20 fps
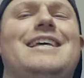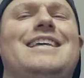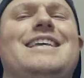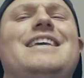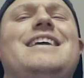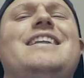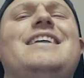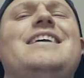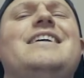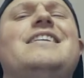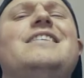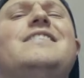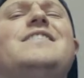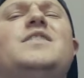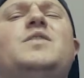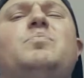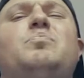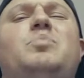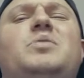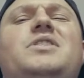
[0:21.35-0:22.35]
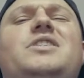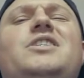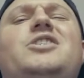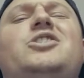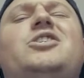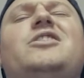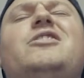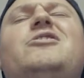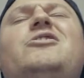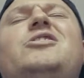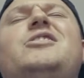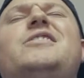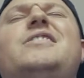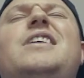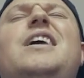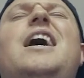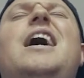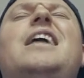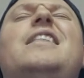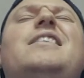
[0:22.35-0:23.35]
like getting into this position, they're just,
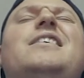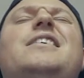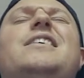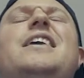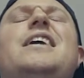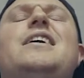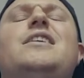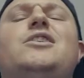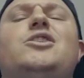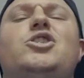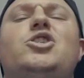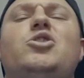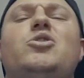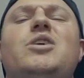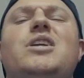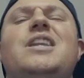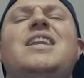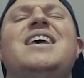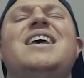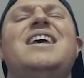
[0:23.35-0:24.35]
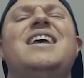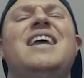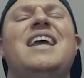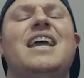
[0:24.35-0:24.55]
they can't do it.